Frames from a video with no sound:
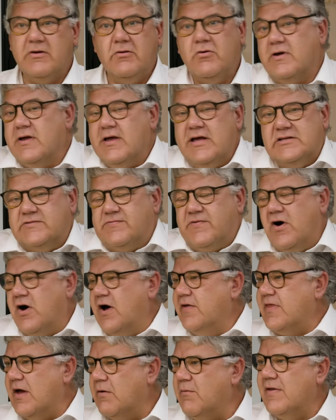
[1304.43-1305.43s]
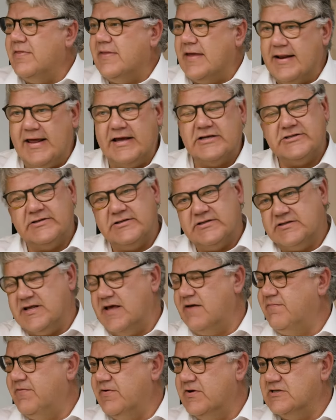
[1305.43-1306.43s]
But look, it's fine. They won the election. It's
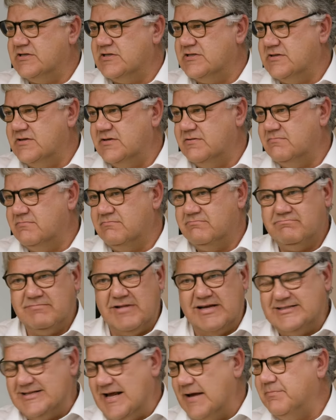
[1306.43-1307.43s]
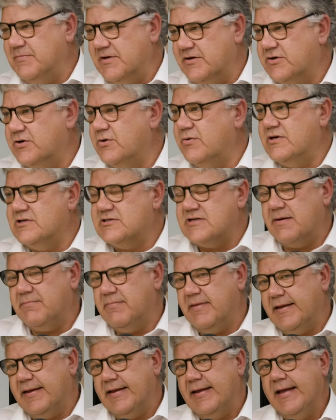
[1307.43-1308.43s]
their first attempt at doing
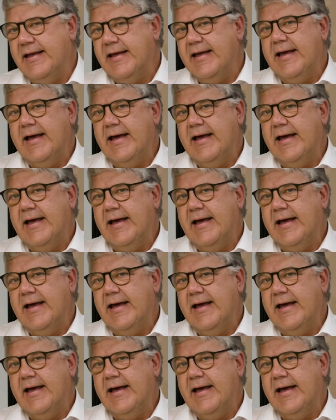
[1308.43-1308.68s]
something.